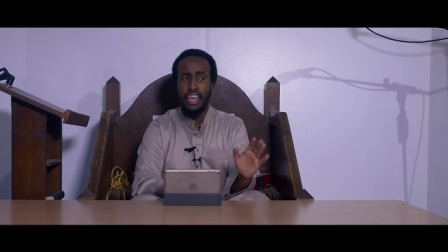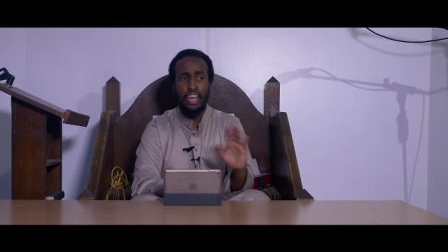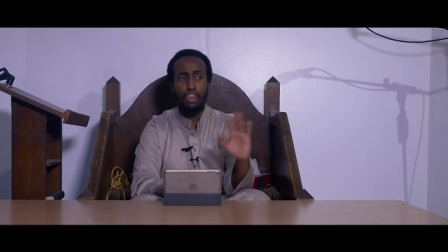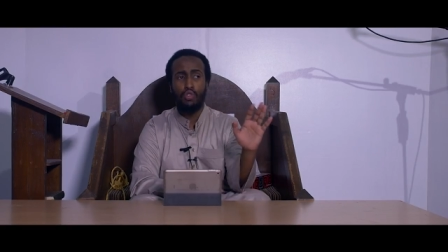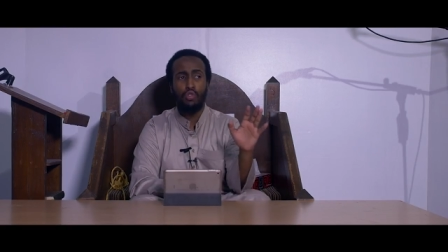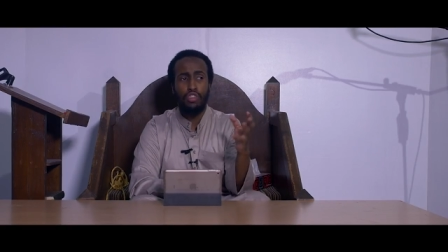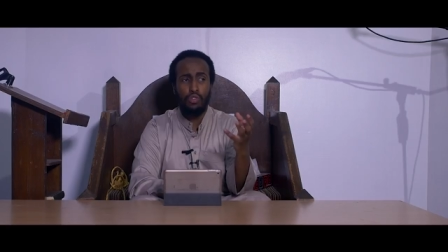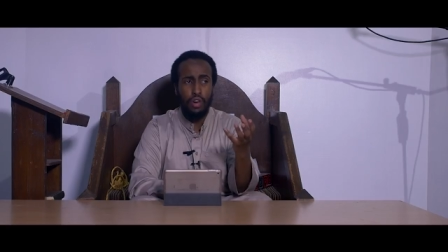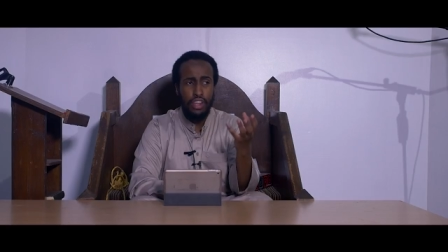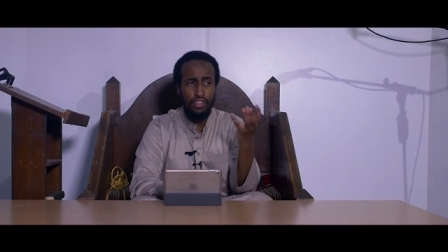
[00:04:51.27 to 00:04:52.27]
it
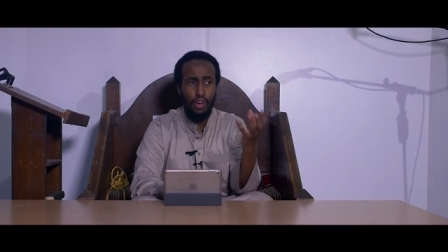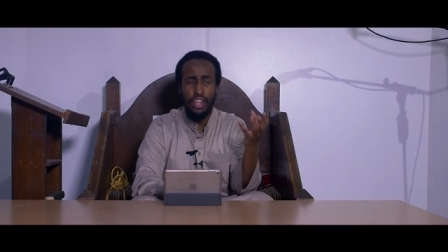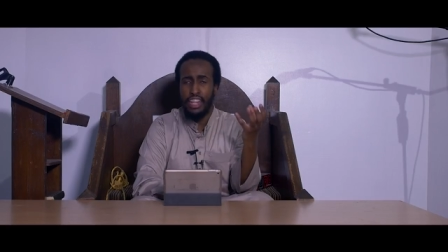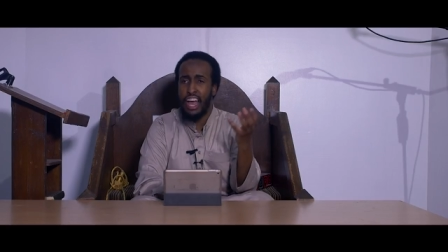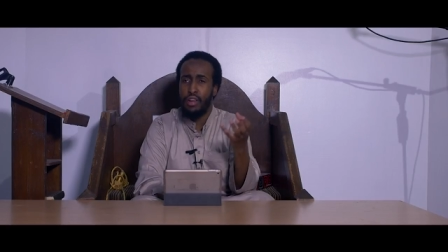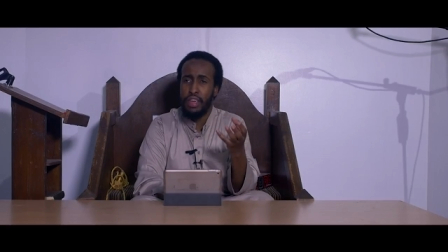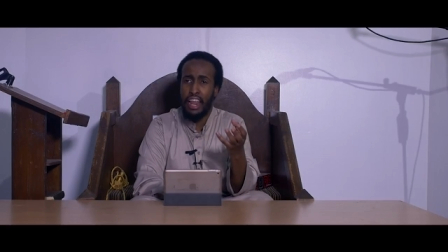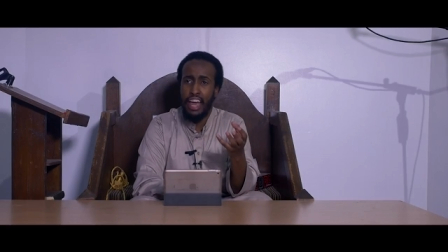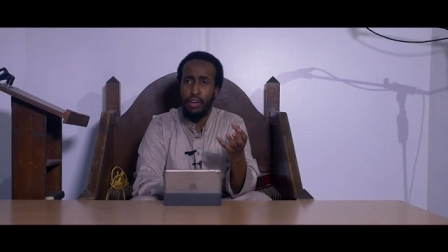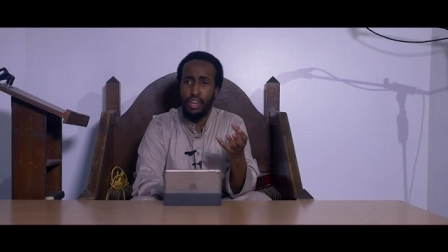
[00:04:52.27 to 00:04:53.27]
uses what is known in the
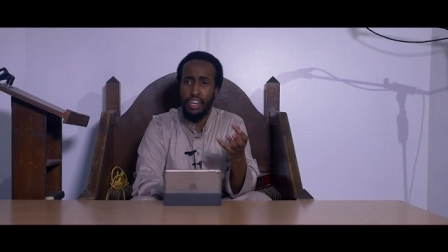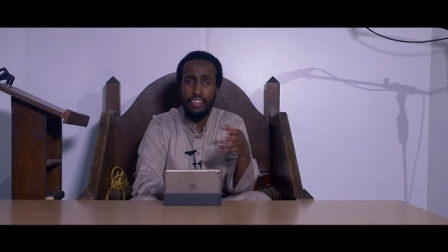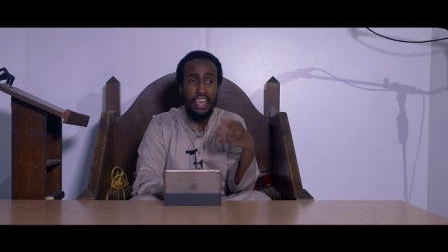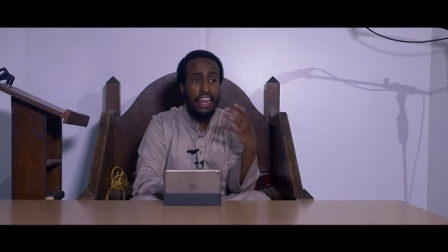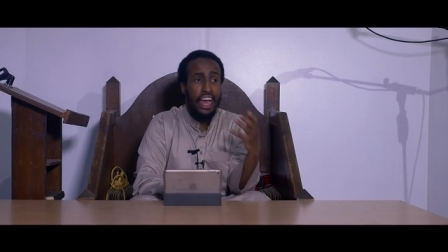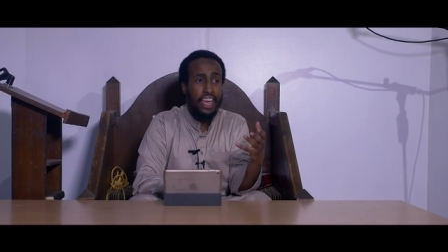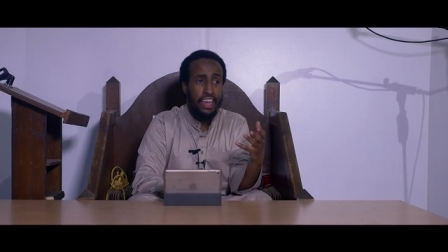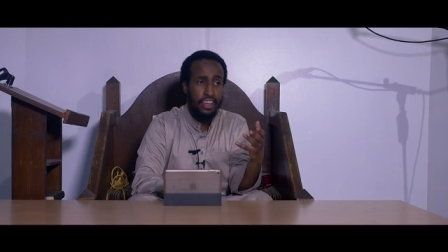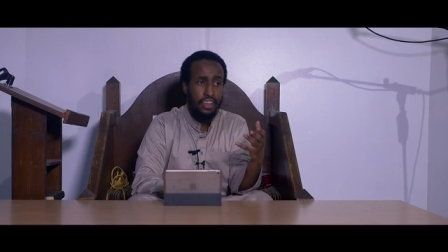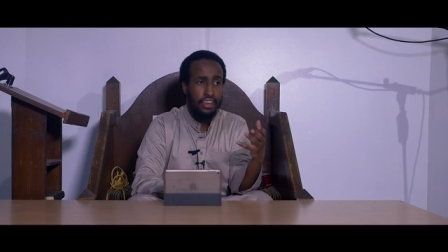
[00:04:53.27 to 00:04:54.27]
Arabic language as
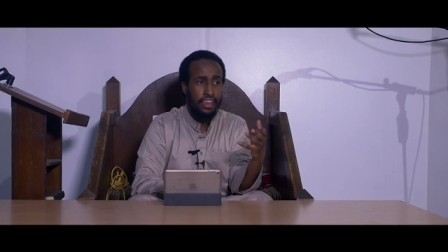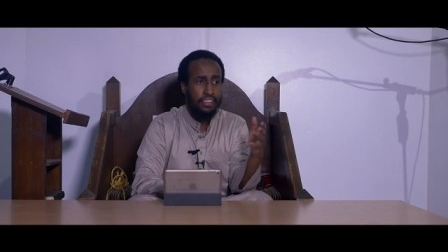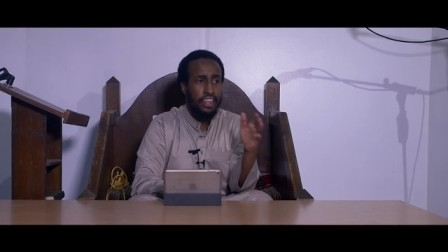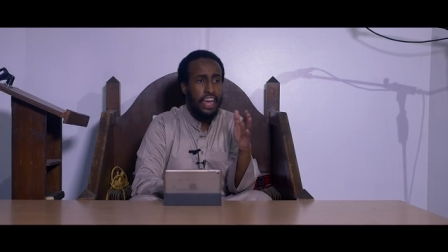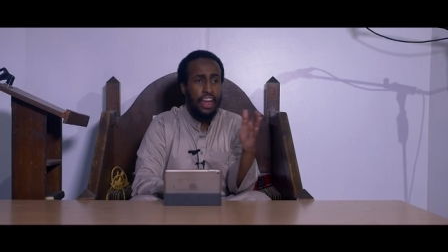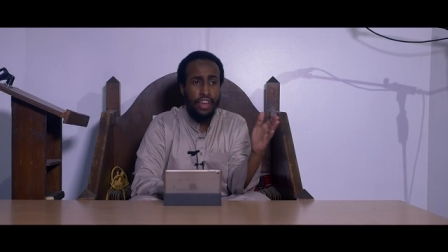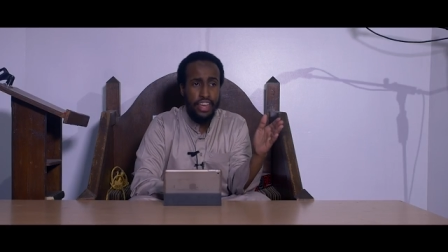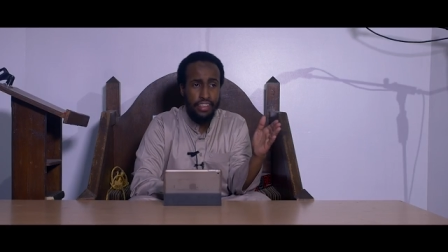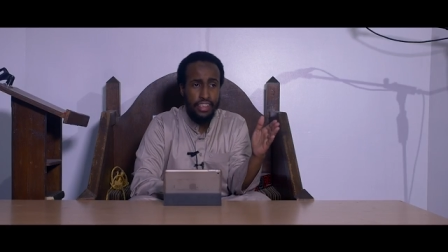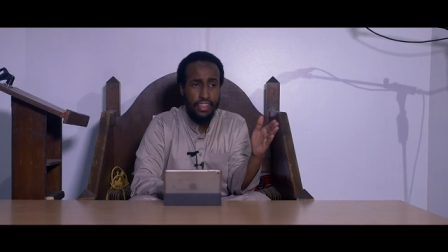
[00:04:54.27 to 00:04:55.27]
kinaya. It's
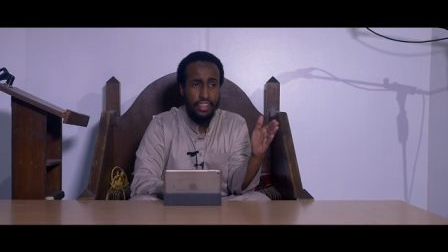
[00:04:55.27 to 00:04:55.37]
indirect.